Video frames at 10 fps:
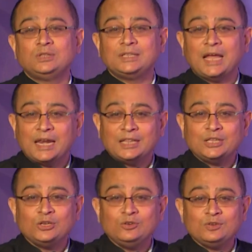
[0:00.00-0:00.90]
the
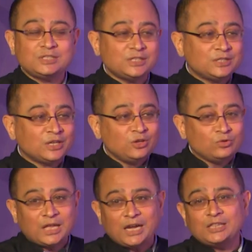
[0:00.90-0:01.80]
Nalanda University, the new
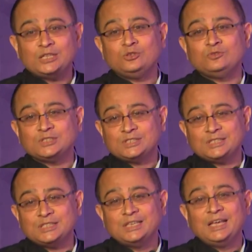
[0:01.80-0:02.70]
Nalanda
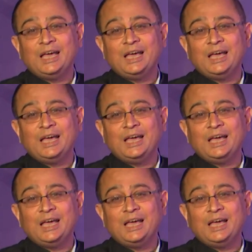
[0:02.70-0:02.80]
University,